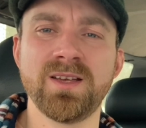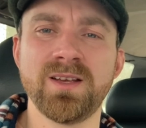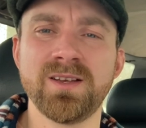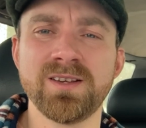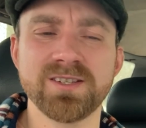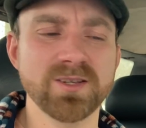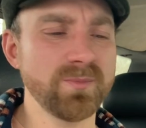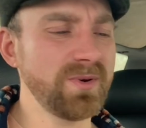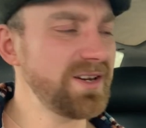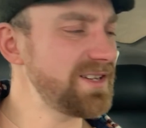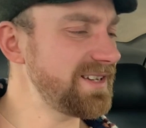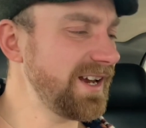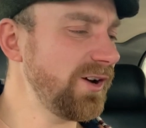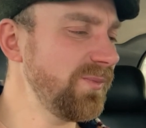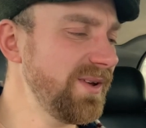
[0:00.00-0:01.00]
Somebody
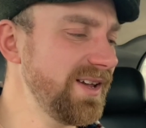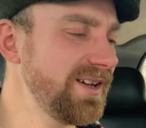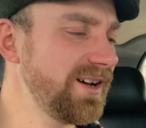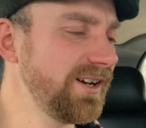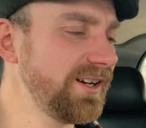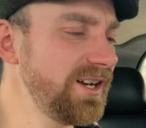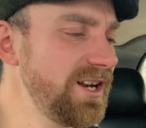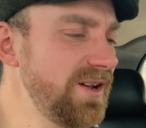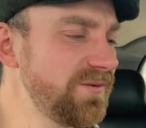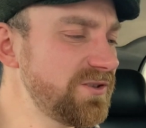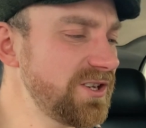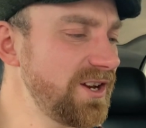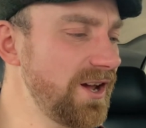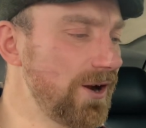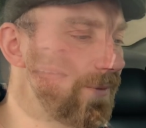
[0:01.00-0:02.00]
tell me. I'd love
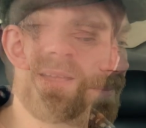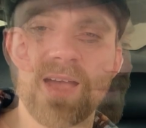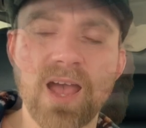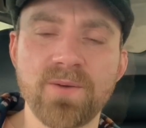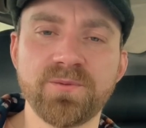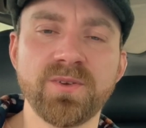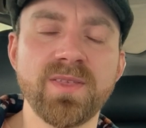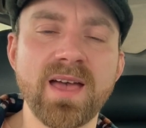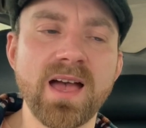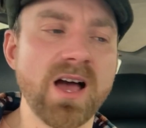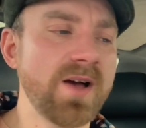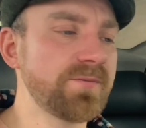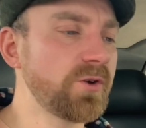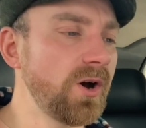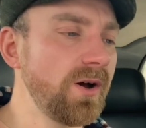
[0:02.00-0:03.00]
to know. After that,
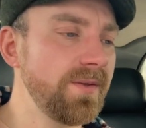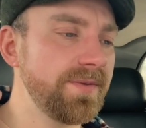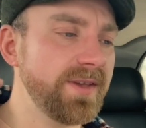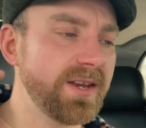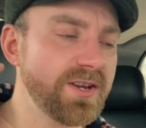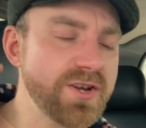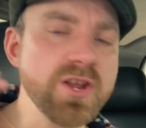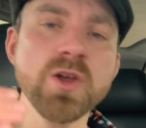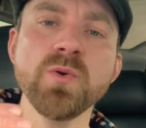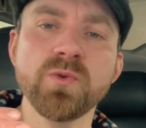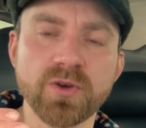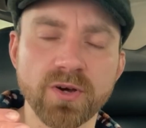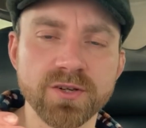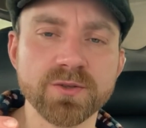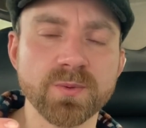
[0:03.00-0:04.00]
I've got the new
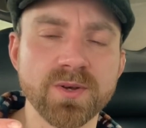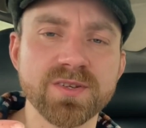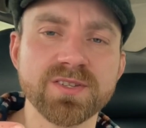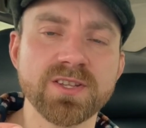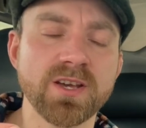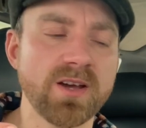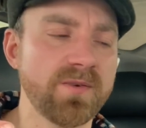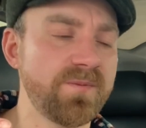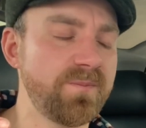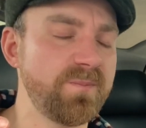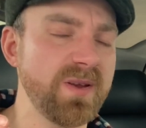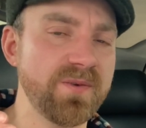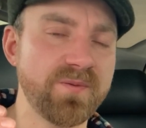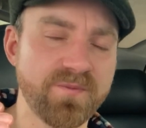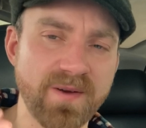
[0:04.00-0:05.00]
Cosworths that have
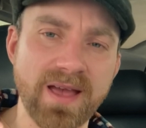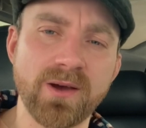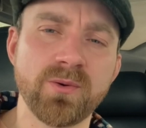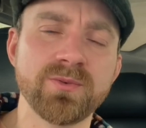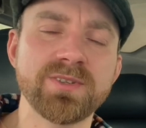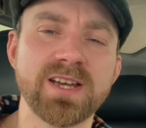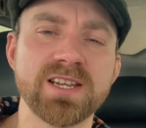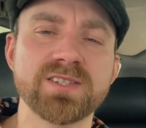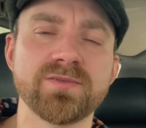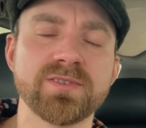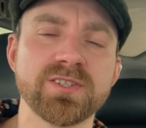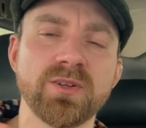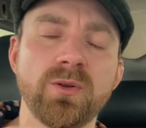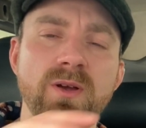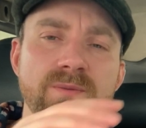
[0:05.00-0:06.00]
been found as a
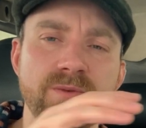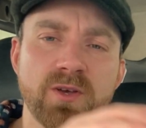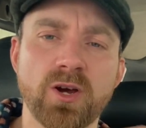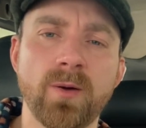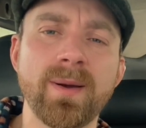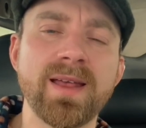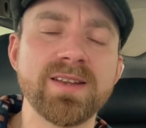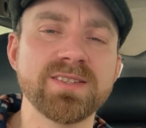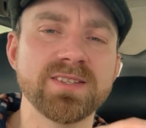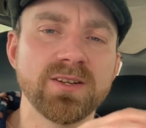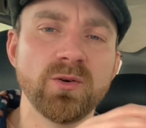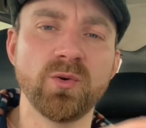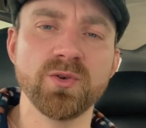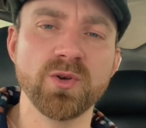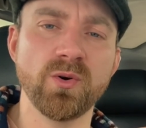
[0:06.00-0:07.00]
result of the comments and
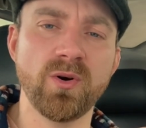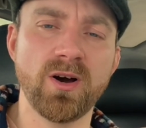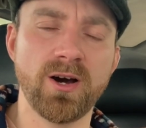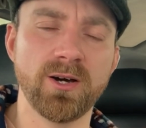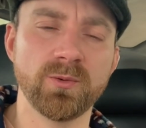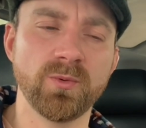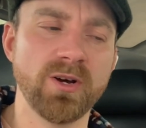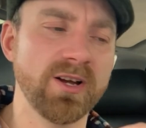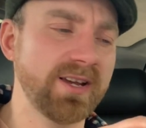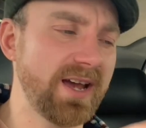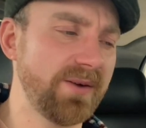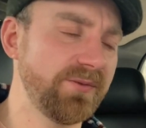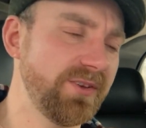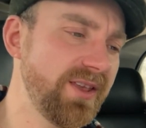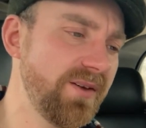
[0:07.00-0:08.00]
all your hard work
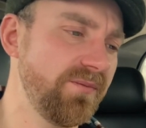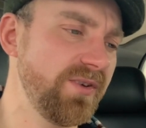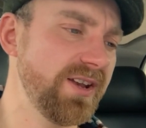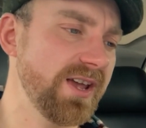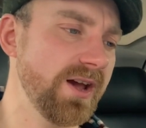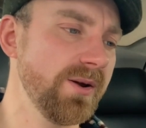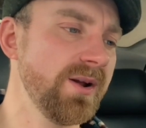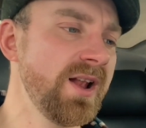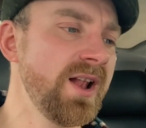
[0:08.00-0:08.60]
after that video.